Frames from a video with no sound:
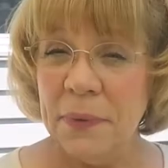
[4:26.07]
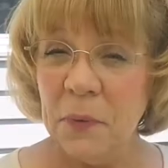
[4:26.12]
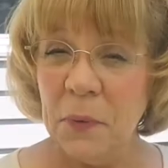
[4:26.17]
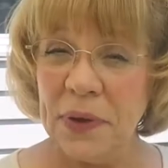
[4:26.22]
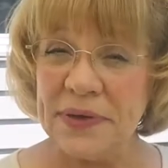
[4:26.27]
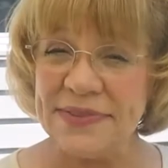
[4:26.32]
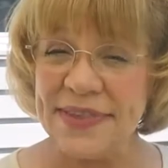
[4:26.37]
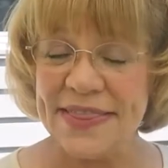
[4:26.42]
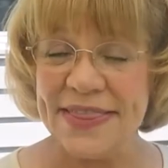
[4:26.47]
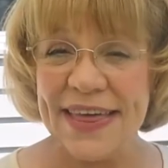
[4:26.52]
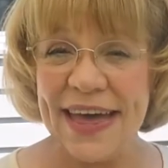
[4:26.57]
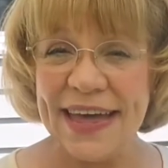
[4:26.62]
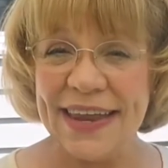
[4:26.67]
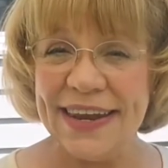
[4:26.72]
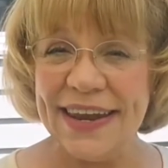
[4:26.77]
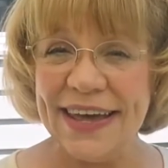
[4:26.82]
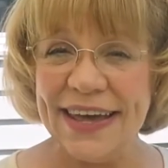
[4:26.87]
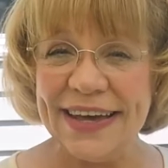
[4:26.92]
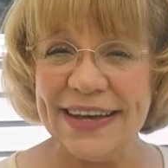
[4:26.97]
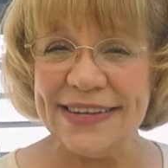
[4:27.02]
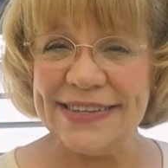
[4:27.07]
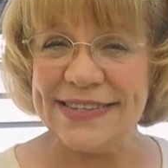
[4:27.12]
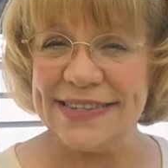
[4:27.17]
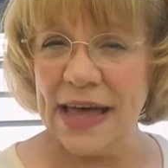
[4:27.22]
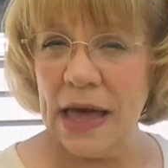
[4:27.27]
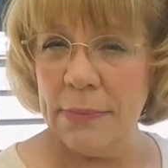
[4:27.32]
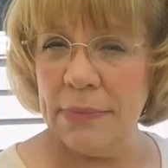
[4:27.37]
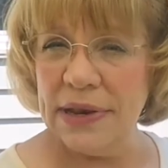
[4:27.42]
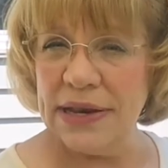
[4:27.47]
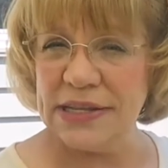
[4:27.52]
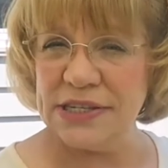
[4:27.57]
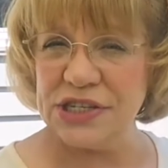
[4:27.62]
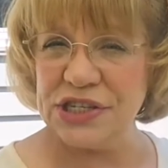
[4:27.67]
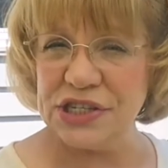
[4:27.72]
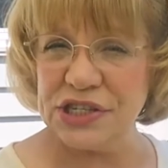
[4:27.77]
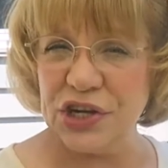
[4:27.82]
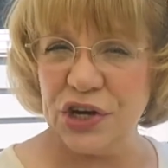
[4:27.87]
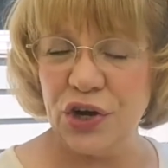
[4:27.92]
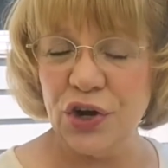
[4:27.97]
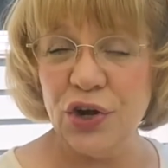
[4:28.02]
But wasn't that nice? I mean, it's
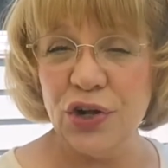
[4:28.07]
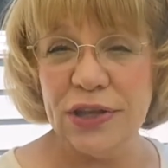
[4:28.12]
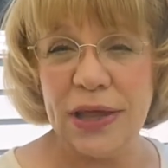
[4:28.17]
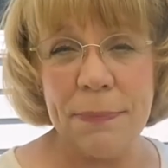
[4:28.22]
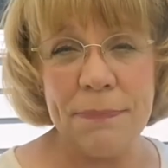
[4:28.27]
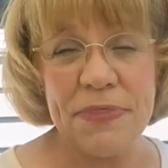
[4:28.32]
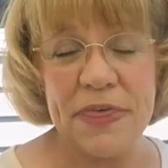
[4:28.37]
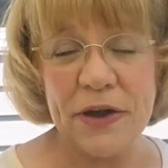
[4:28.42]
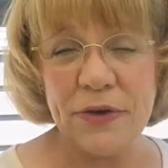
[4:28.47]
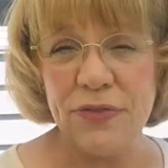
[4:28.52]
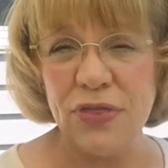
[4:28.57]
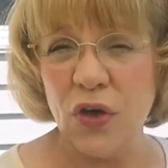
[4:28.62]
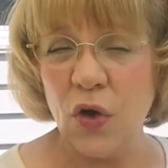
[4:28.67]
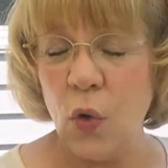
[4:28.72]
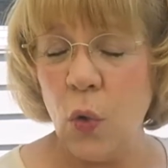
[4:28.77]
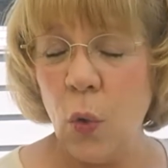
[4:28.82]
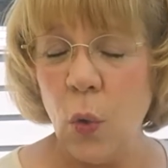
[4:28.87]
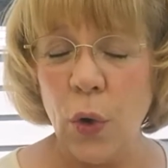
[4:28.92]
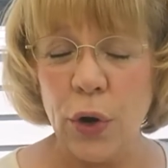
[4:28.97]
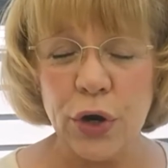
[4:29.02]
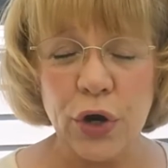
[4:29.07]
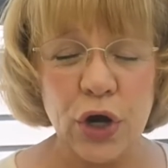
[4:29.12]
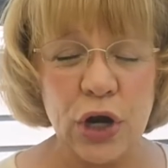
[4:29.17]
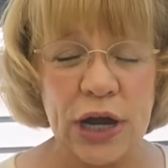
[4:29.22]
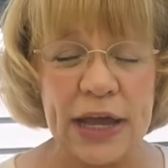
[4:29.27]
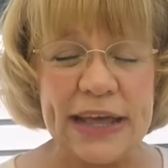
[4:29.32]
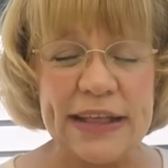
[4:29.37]
just curled up there in the corner.